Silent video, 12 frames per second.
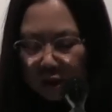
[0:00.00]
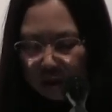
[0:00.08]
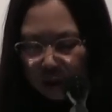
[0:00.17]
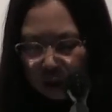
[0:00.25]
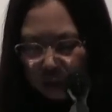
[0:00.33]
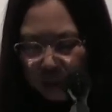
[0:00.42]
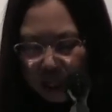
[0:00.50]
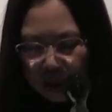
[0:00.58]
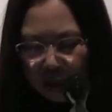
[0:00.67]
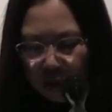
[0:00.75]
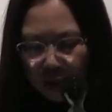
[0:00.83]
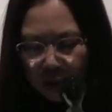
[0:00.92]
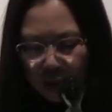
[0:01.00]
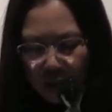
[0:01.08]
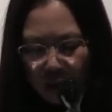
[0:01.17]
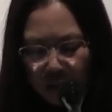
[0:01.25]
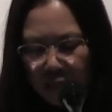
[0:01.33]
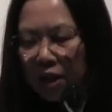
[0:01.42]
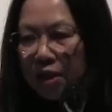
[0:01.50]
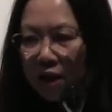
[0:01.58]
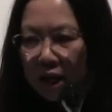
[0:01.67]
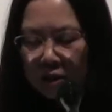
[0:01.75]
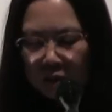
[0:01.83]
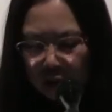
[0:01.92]
the speaker on
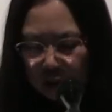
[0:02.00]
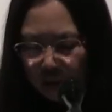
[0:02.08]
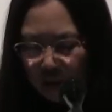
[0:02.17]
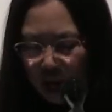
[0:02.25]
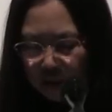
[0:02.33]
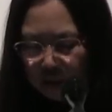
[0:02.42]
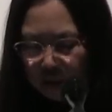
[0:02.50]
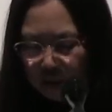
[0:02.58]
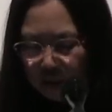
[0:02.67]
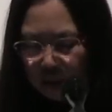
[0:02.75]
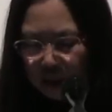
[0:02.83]
precarious ground,